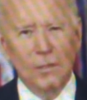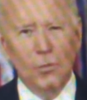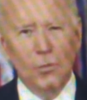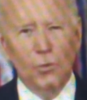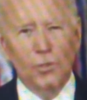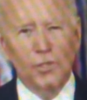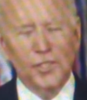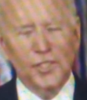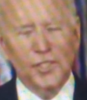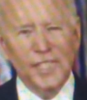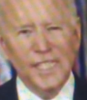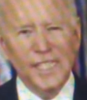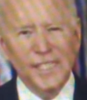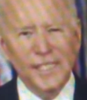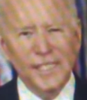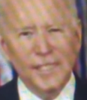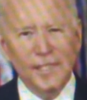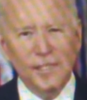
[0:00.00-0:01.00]
We're
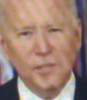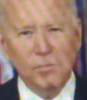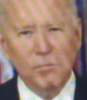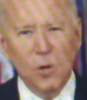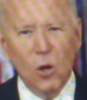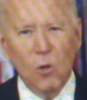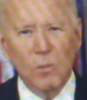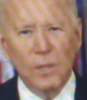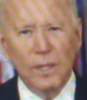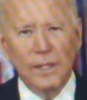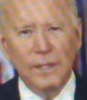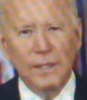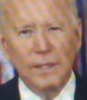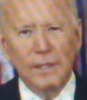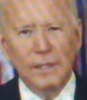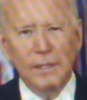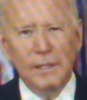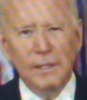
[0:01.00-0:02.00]
seizing this moment,
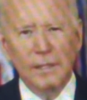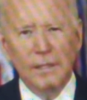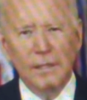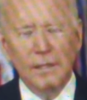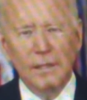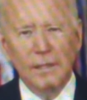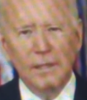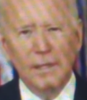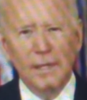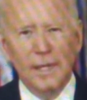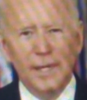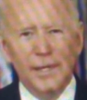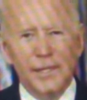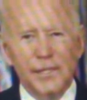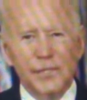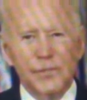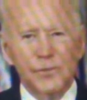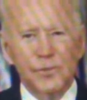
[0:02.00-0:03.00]
and
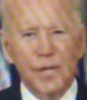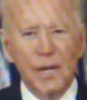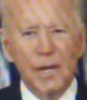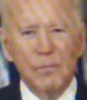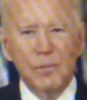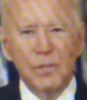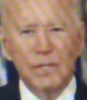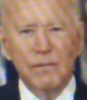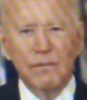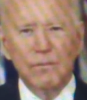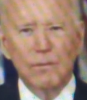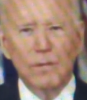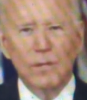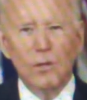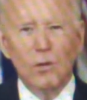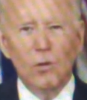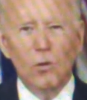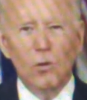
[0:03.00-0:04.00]
history, I believe, will
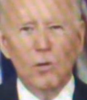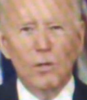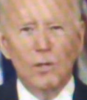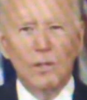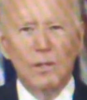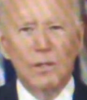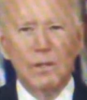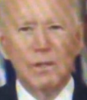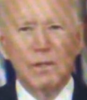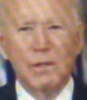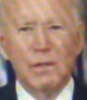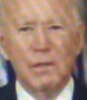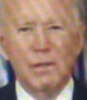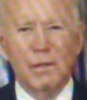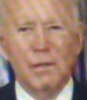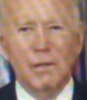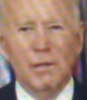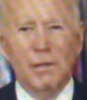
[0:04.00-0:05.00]
record.
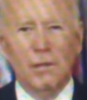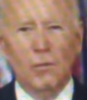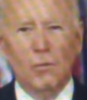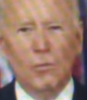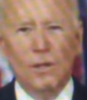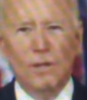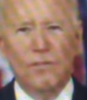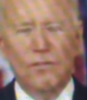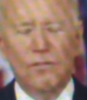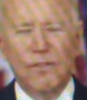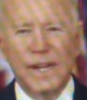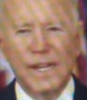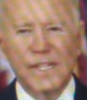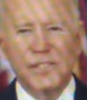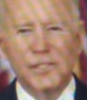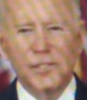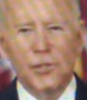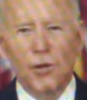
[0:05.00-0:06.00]
We
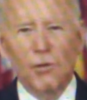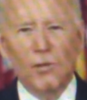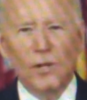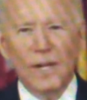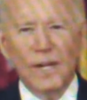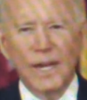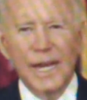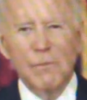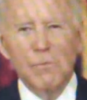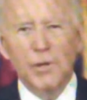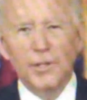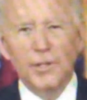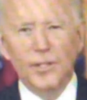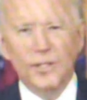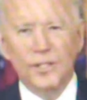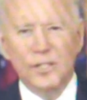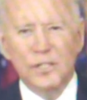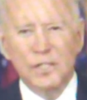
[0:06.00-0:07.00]
faced and overcame one
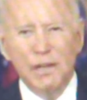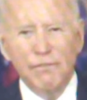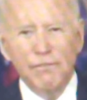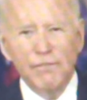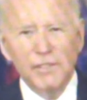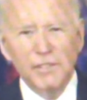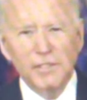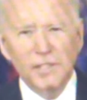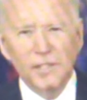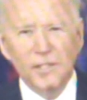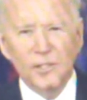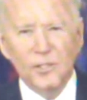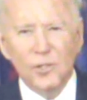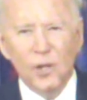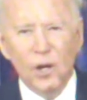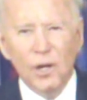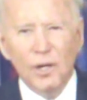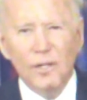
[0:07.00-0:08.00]
of the toughest and
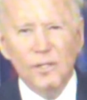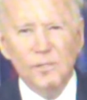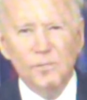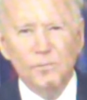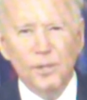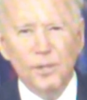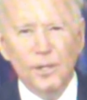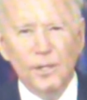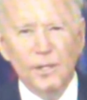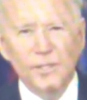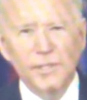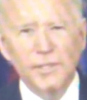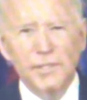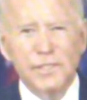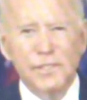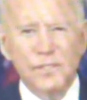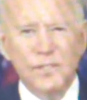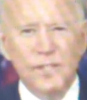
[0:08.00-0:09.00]
darkest periods in
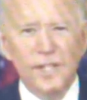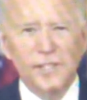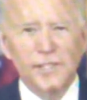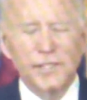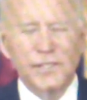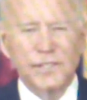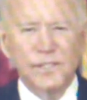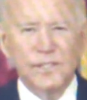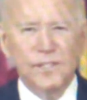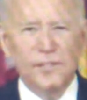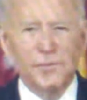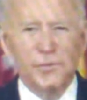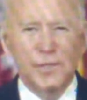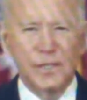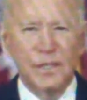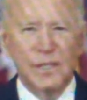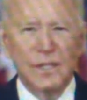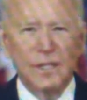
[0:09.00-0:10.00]
this nation's
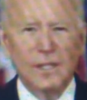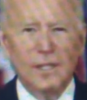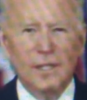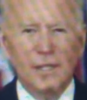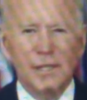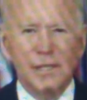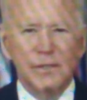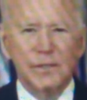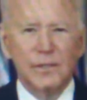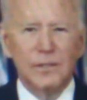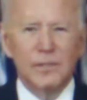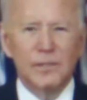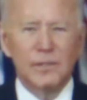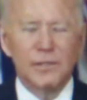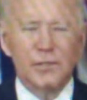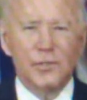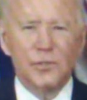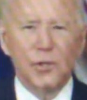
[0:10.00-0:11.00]
history,
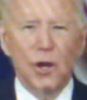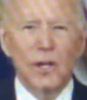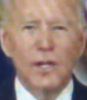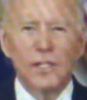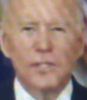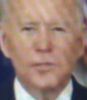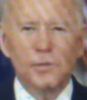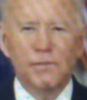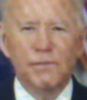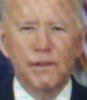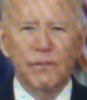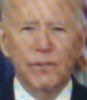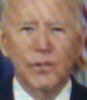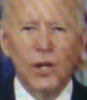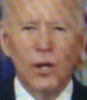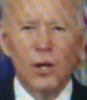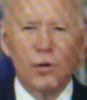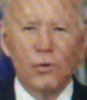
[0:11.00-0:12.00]
darkest we've ever
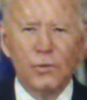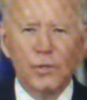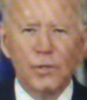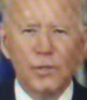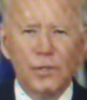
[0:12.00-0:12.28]
known.